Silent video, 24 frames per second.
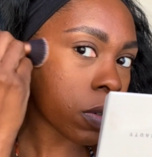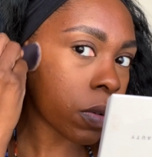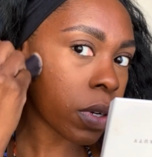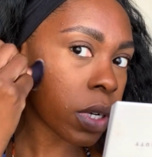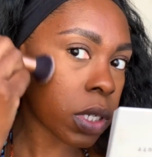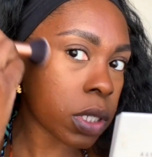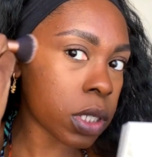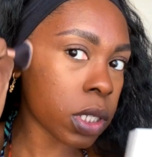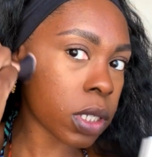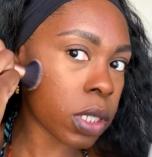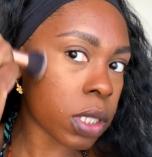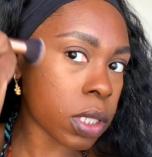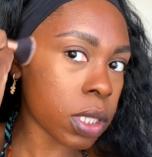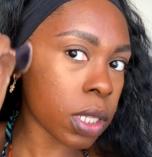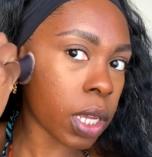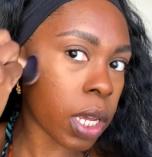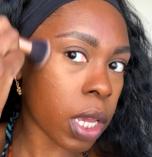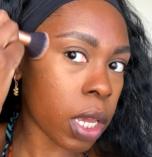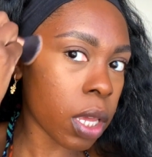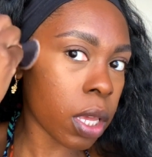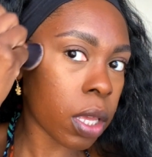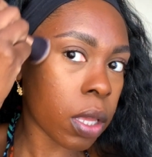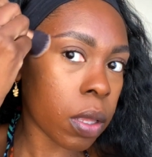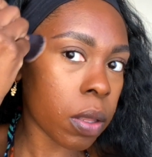I just
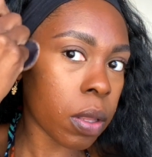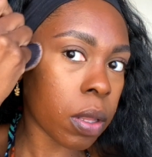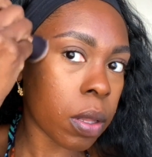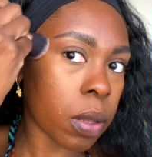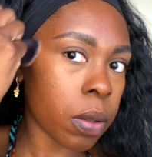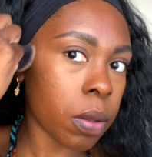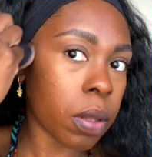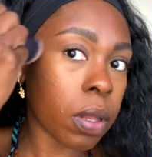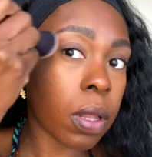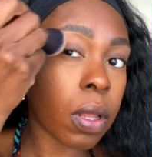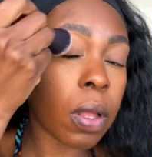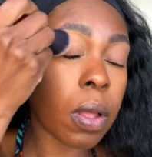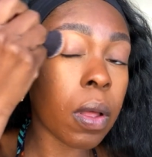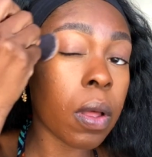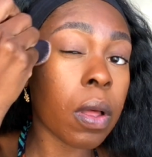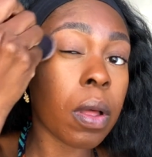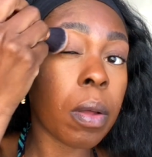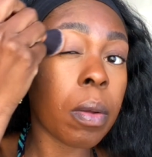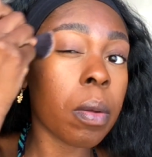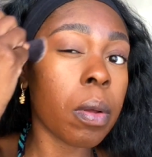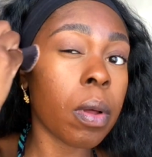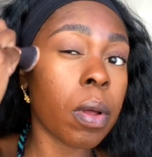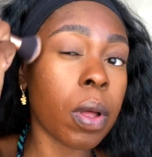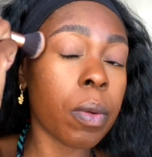like,
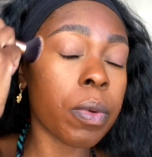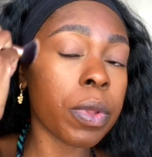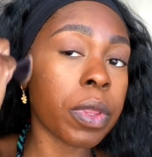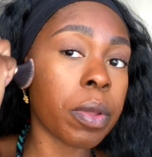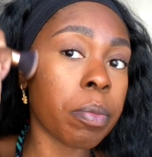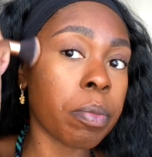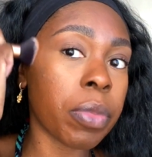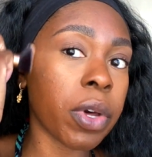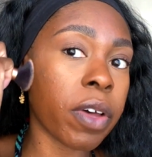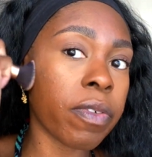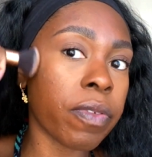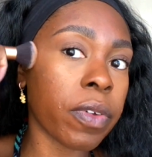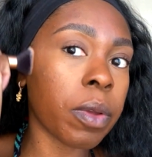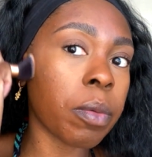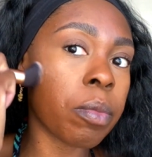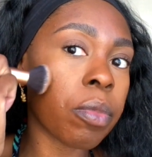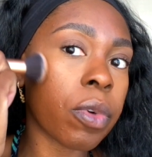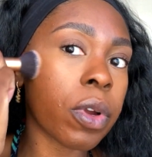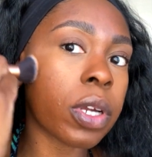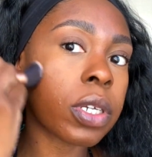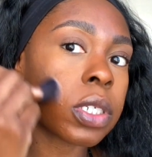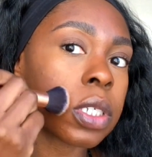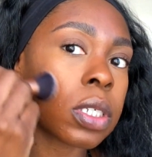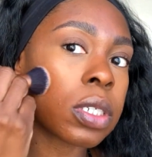with a buffing
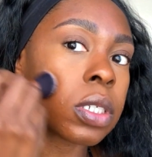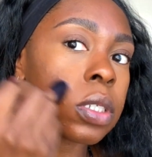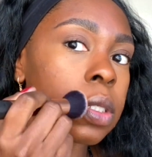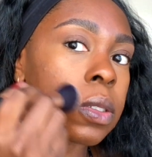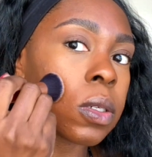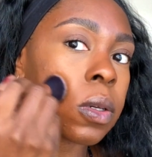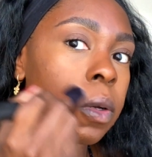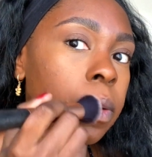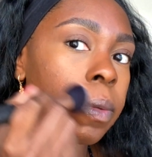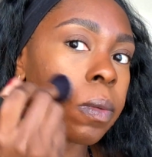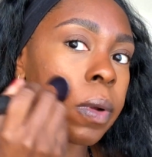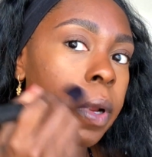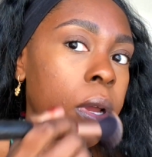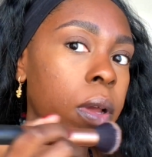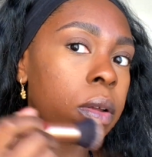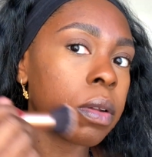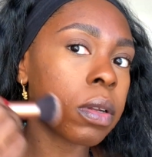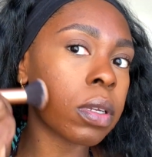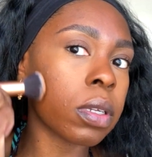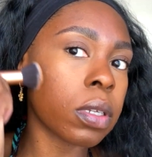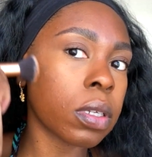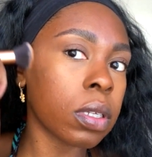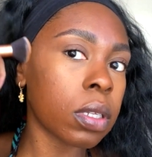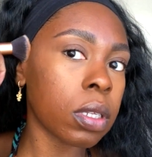brush, I just go around
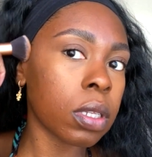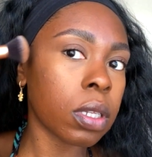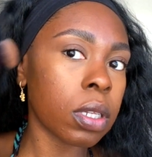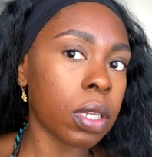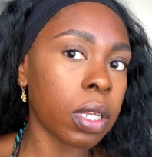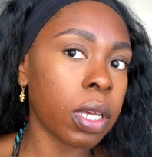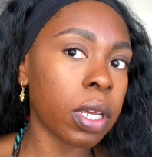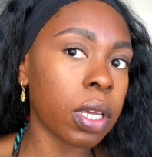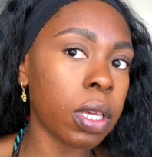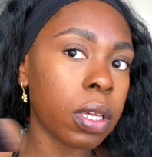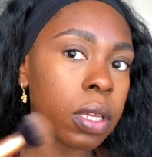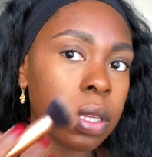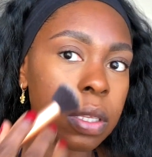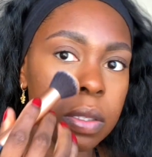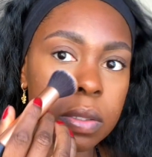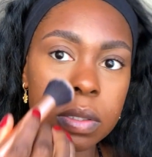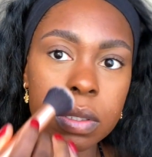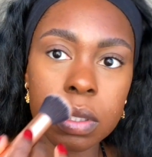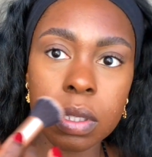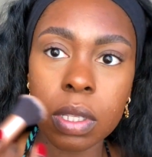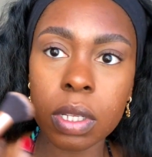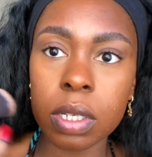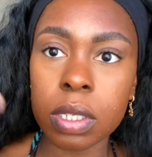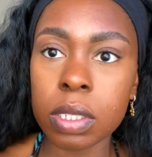like, so
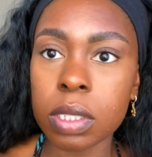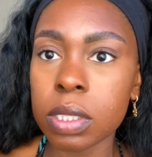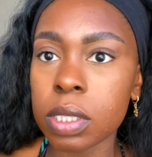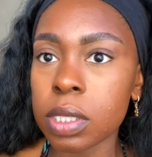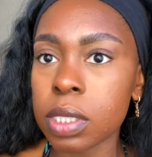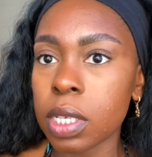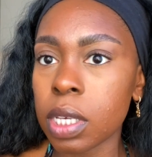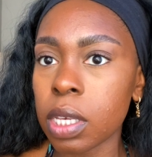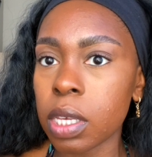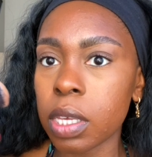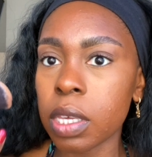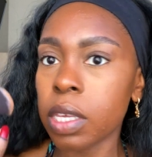that it's just like an